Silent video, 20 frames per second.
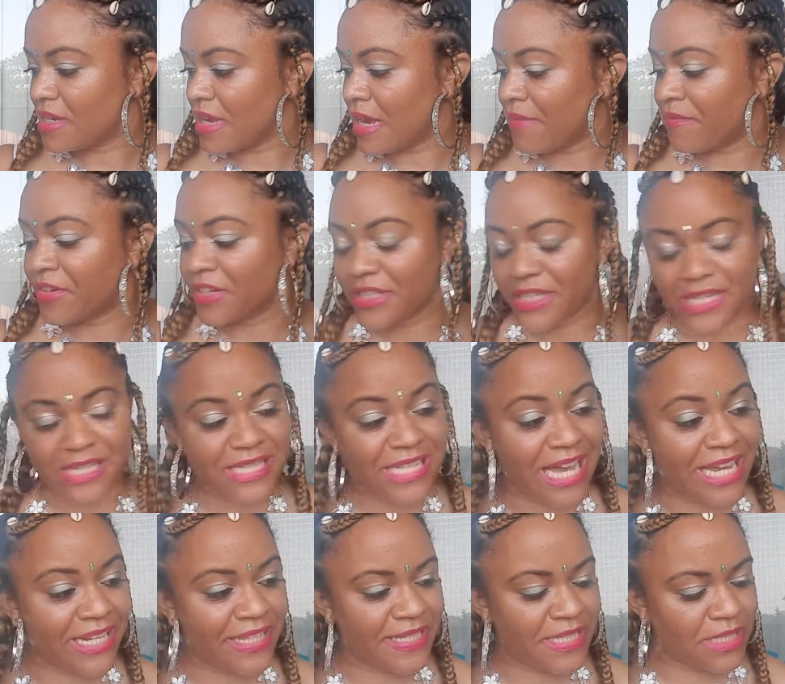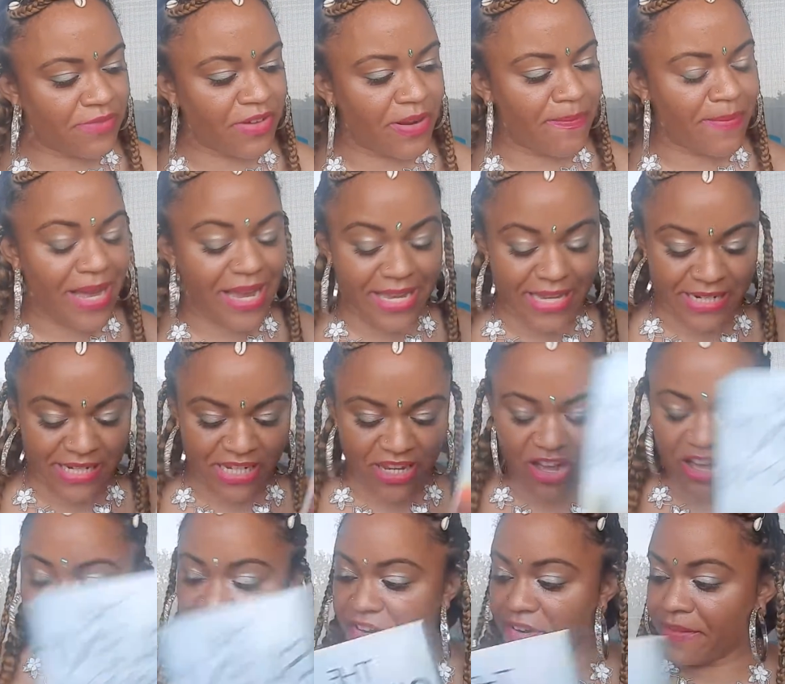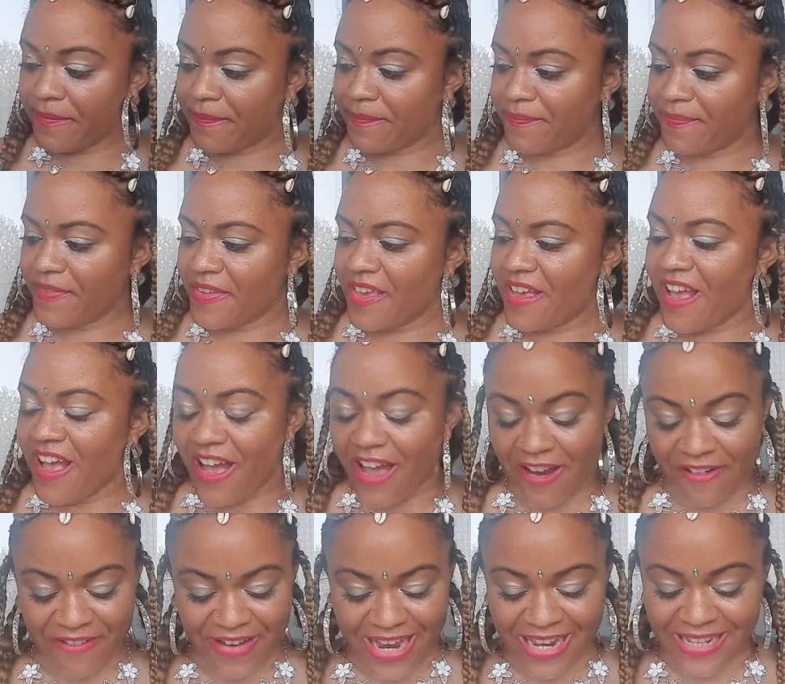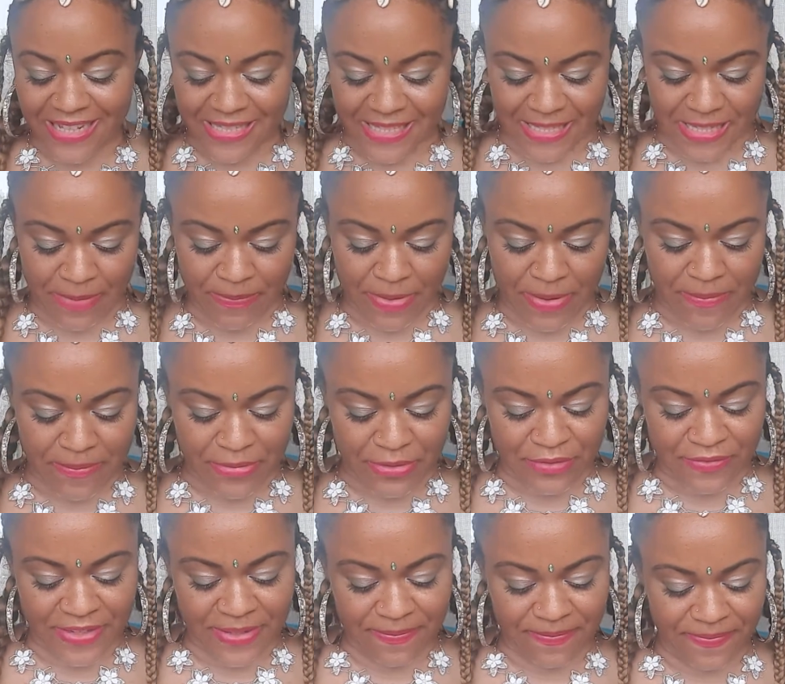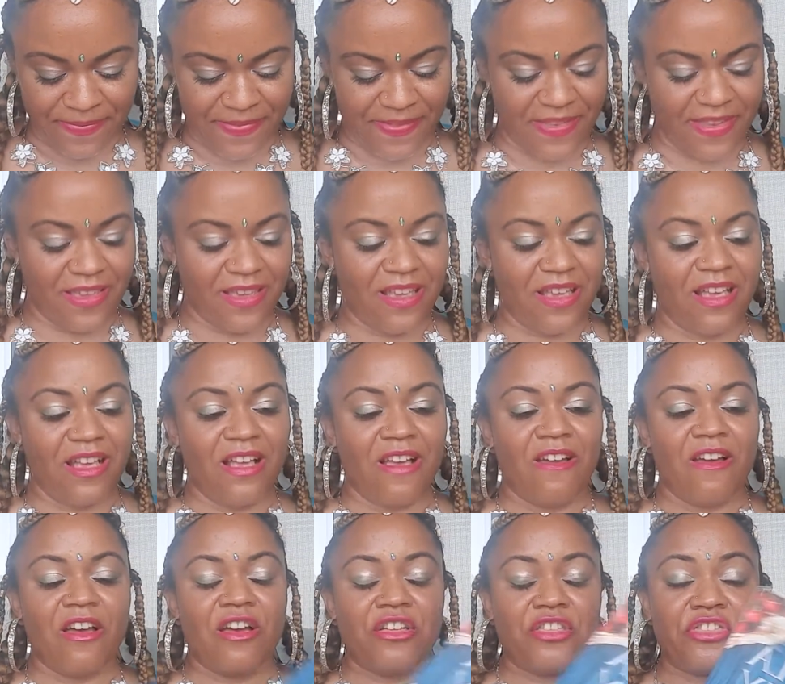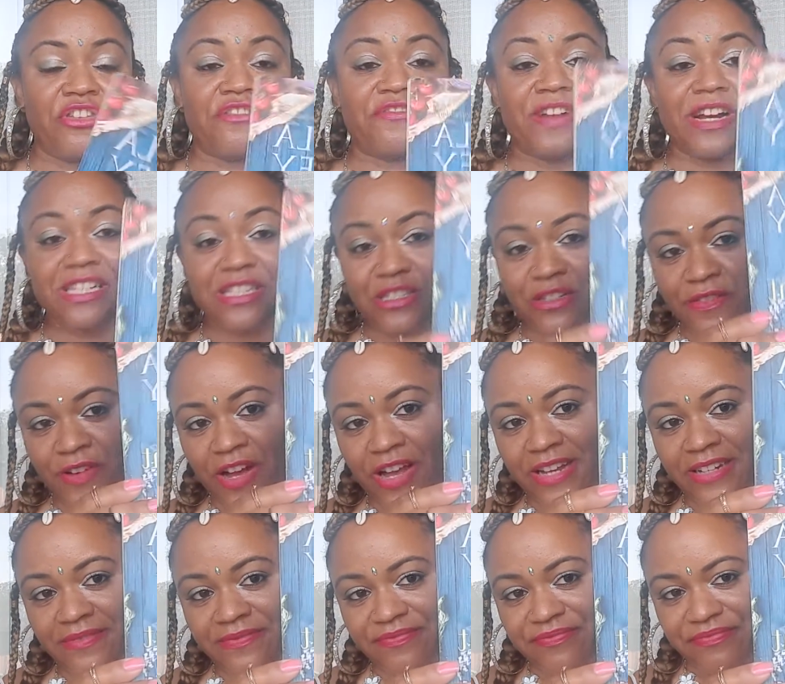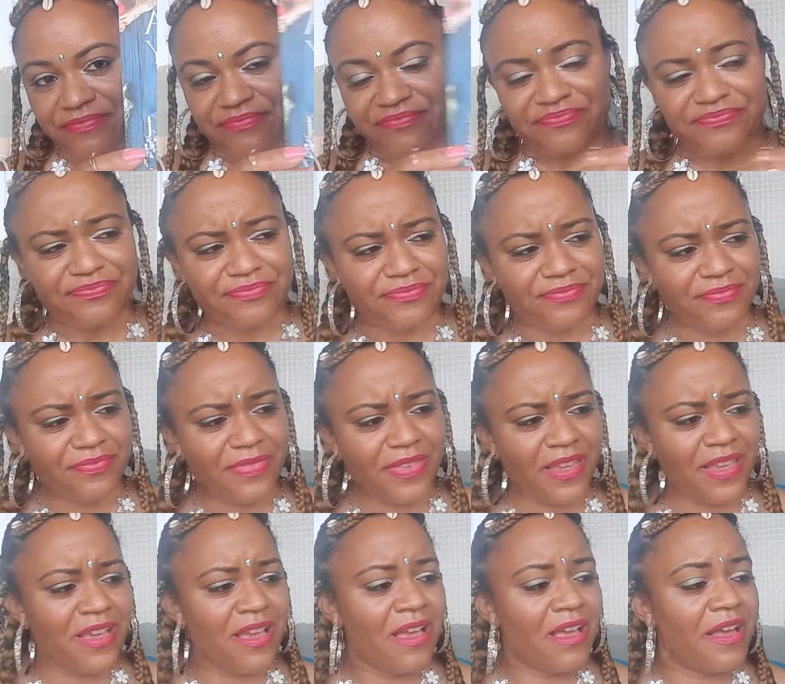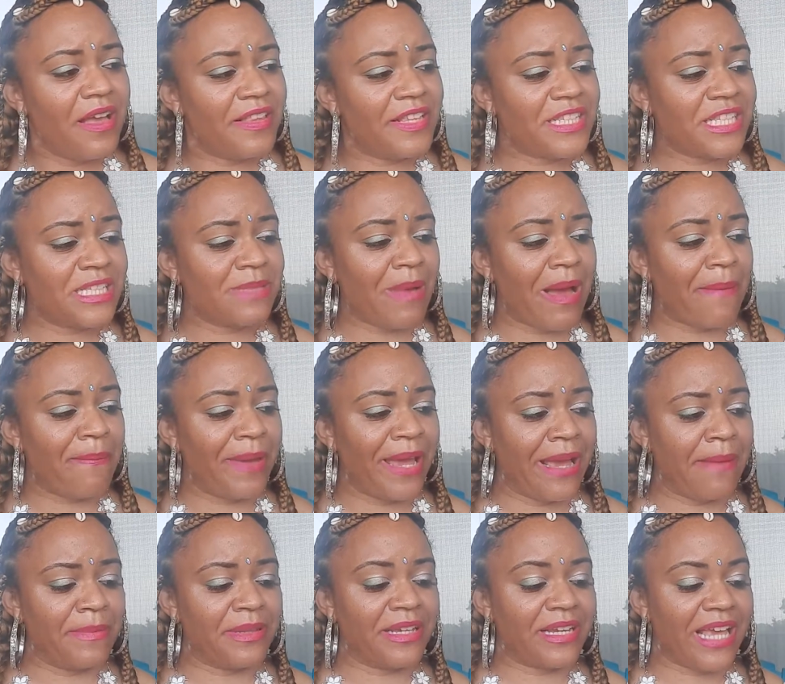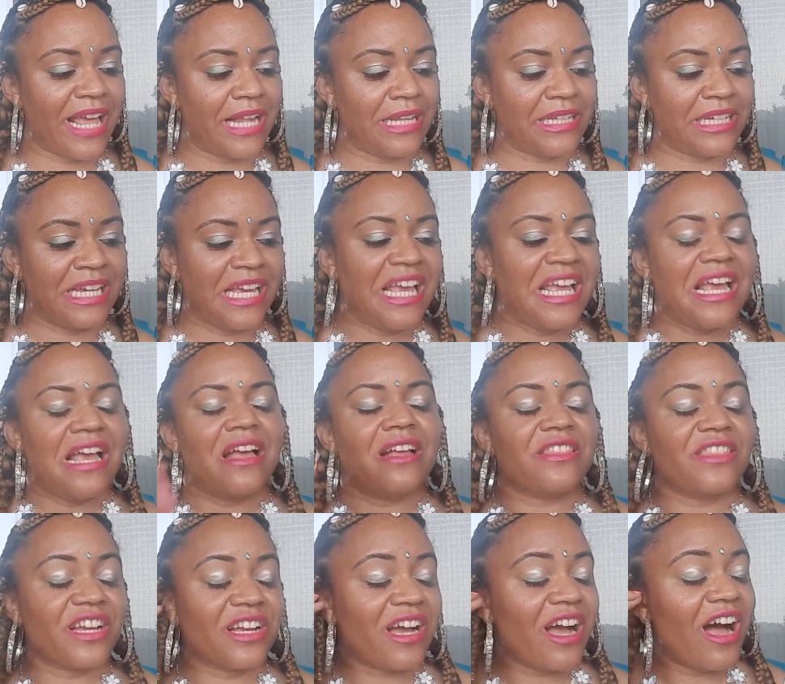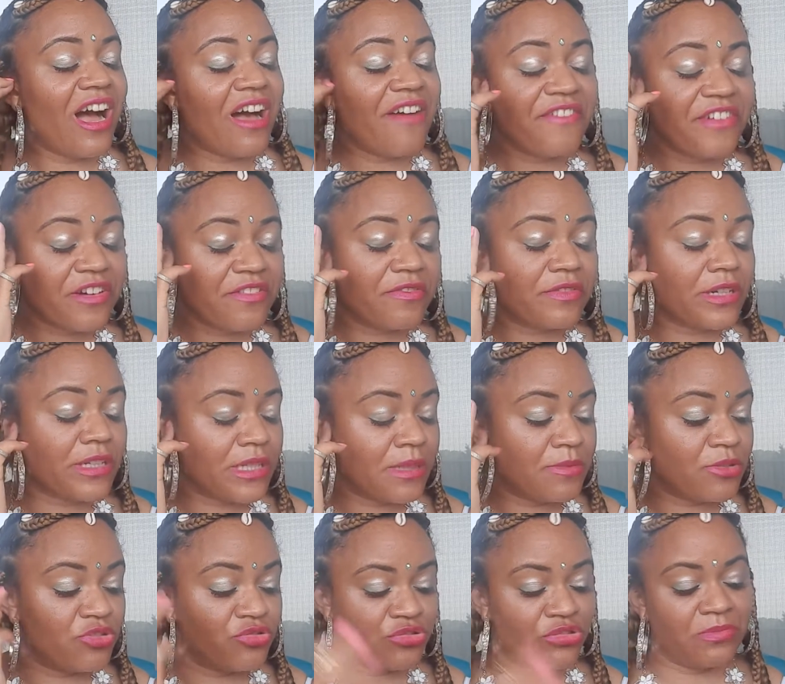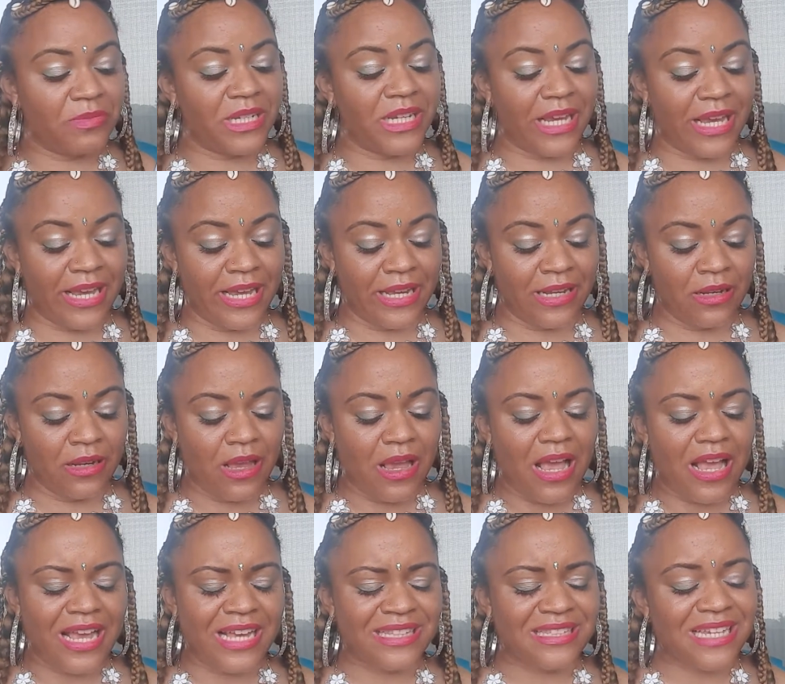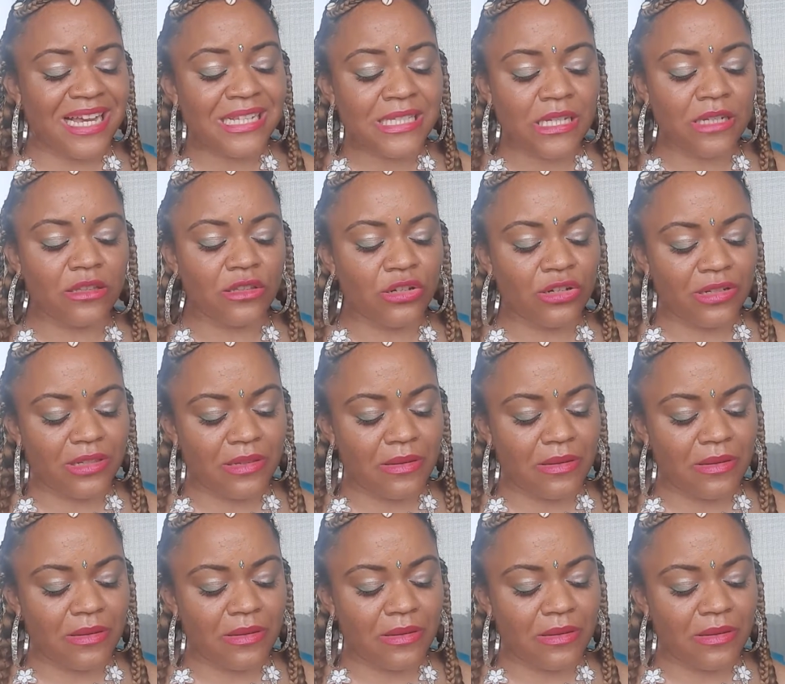I'm really excited. This is written by an indie author. All right, let's keep it moving. The Restaurant. This is by Pamela Kelly. The cover really drew me in. It doesn't look,